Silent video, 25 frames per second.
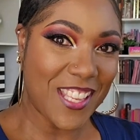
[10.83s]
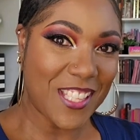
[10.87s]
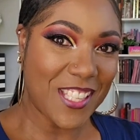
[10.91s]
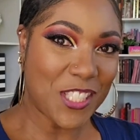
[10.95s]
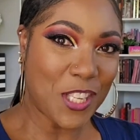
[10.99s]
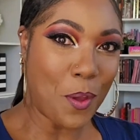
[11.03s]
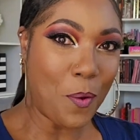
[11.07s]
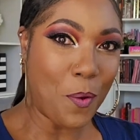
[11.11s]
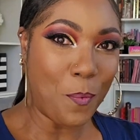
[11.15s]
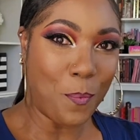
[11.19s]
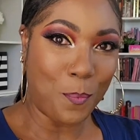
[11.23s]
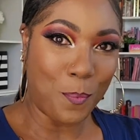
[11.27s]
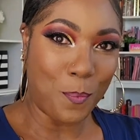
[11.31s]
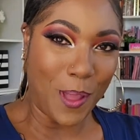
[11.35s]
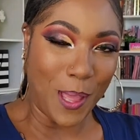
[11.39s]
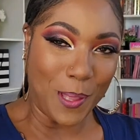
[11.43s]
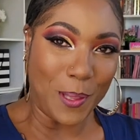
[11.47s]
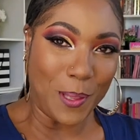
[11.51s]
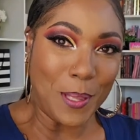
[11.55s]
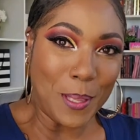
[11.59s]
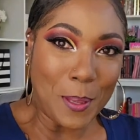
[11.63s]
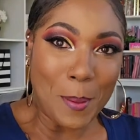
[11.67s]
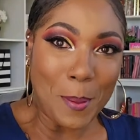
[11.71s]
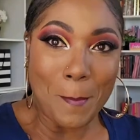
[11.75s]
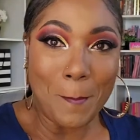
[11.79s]
guys,
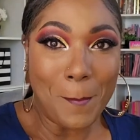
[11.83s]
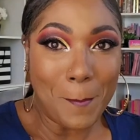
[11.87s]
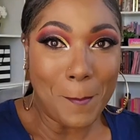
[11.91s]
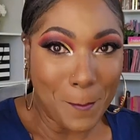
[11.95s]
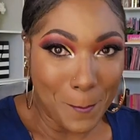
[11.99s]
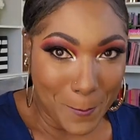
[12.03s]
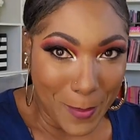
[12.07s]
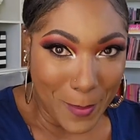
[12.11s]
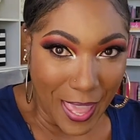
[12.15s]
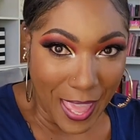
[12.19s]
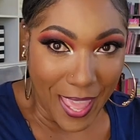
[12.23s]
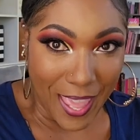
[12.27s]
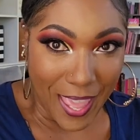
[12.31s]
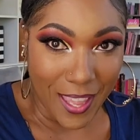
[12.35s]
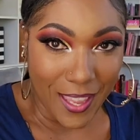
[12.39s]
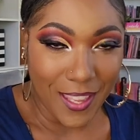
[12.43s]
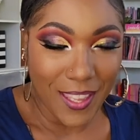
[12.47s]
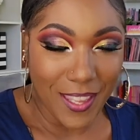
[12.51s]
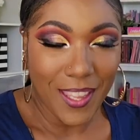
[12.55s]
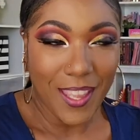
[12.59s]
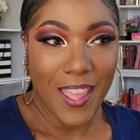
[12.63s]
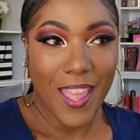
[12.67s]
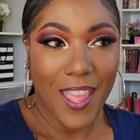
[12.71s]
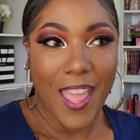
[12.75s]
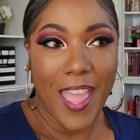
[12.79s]
welcome
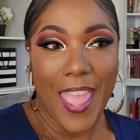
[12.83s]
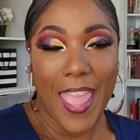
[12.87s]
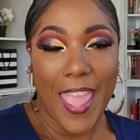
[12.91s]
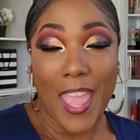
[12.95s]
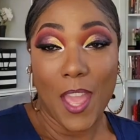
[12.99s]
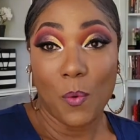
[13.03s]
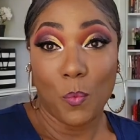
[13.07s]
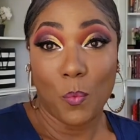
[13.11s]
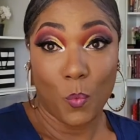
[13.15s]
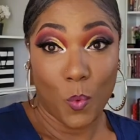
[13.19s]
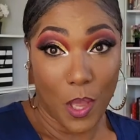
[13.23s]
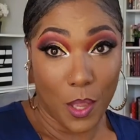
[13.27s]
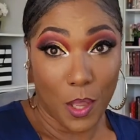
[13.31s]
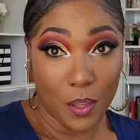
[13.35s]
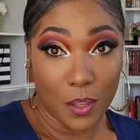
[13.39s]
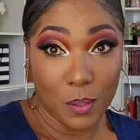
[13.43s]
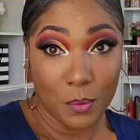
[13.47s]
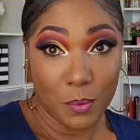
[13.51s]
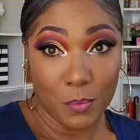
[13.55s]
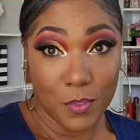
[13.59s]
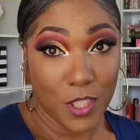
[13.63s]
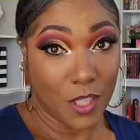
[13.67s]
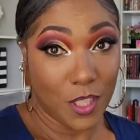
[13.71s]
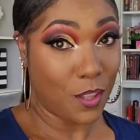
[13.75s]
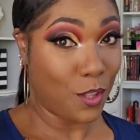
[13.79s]
back and
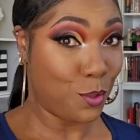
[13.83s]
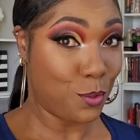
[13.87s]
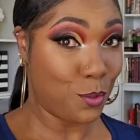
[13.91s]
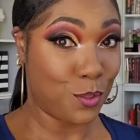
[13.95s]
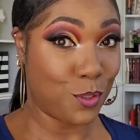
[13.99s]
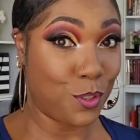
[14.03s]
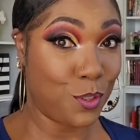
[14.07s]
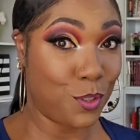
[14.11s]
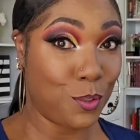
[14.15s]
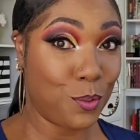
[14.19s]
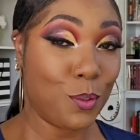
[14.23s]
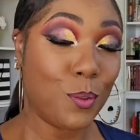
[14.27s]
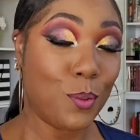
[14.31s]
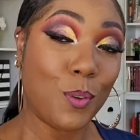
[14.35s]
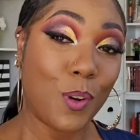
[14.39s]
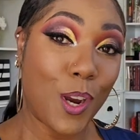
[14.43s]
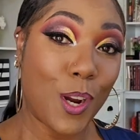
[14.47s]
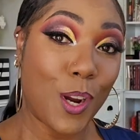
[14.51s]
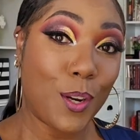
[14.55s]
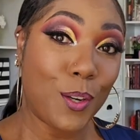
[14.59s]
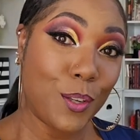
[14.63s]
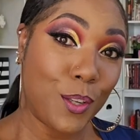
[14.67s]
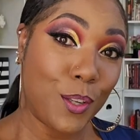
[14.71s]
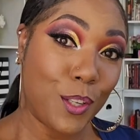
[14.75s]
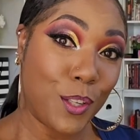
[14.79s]
welcome to those of you who
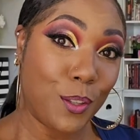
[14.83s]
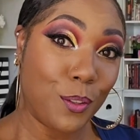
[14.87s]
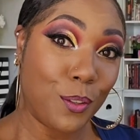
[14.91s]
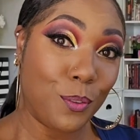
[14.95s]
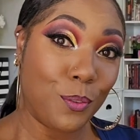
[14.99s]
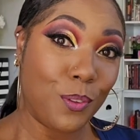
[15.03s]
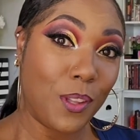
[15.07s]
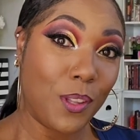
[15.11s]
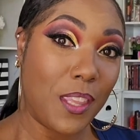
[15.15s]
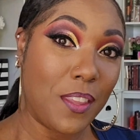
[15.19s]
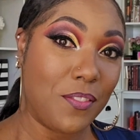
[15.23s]
are new.